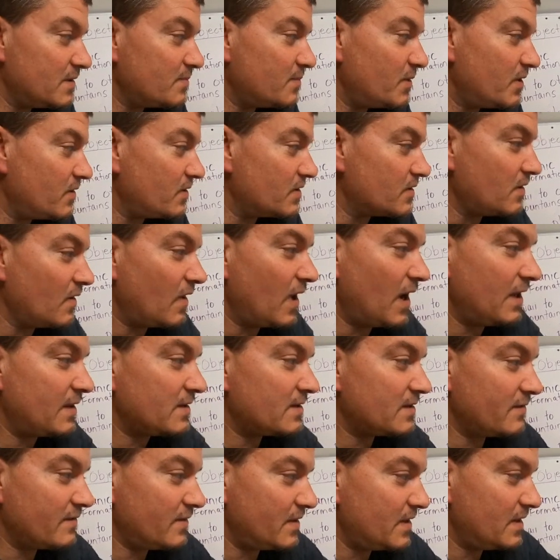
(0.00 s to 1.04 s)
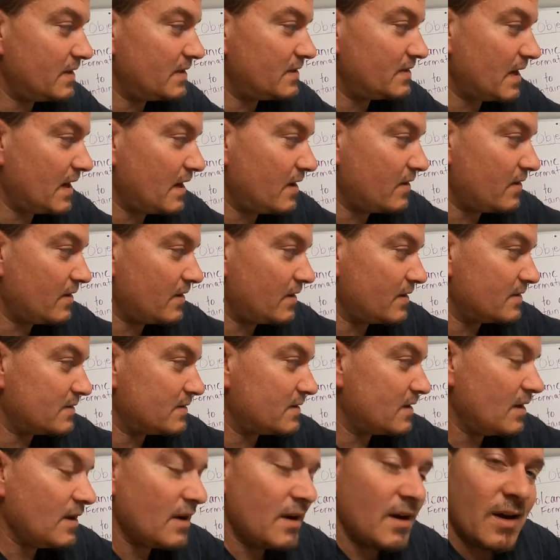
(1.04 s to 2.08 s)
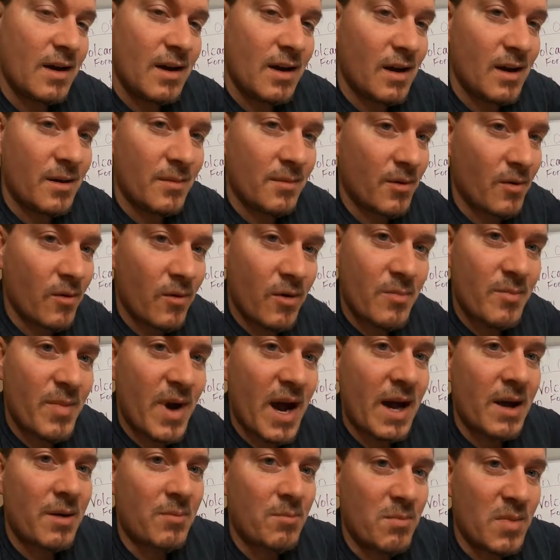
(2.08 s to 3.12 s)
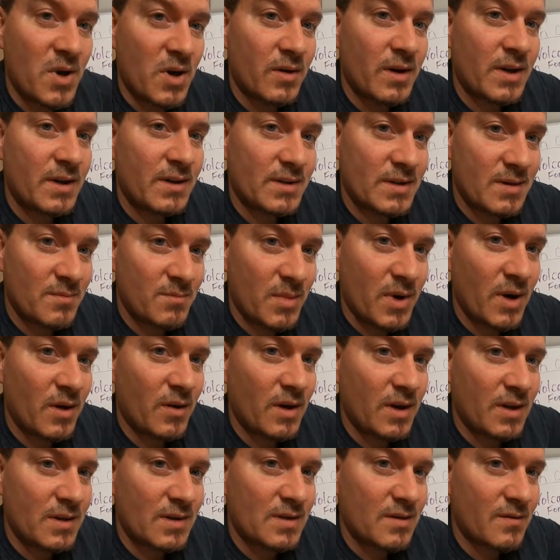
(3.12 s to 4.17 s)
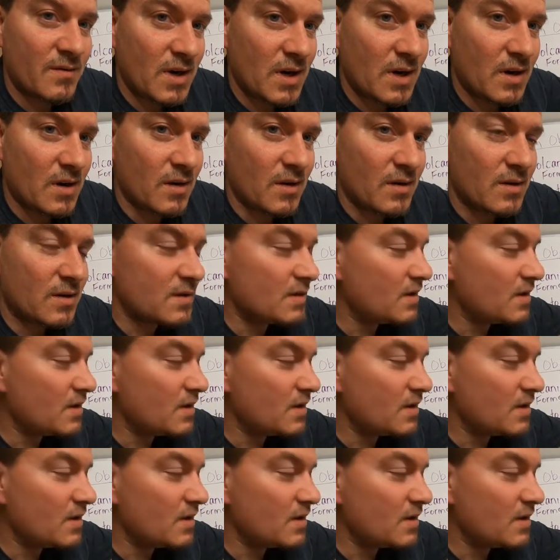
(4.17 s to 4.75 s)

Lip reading: there's lots of these areas going back millions and millions of years